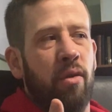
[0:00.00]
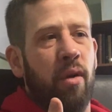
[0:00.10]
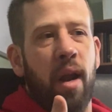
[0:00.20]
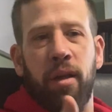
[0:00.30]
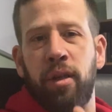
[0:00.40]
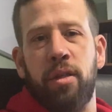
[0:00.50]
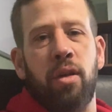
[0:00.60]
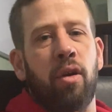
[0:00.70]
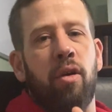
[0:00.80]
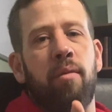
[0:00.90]
They're not on good
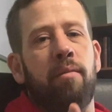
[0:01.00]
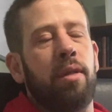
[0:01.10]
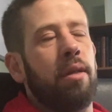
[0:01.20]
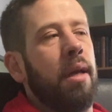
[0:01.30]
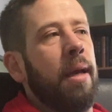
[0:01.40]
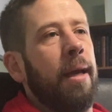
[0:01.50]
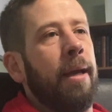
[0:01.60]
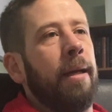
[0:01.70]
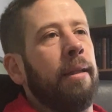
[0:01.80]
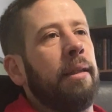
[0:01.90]
terms
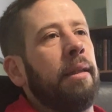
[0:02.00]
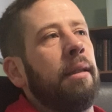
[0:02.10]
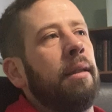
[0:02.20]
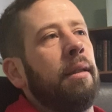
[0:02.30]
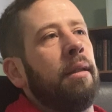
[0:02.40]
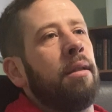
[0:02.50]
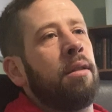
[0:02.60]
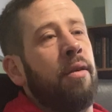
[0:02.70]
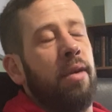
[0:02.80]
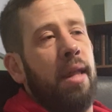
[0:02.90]
and
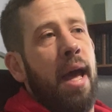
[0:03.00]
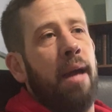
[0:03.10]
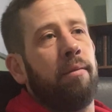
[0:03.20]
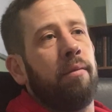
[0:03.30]
stuff like that.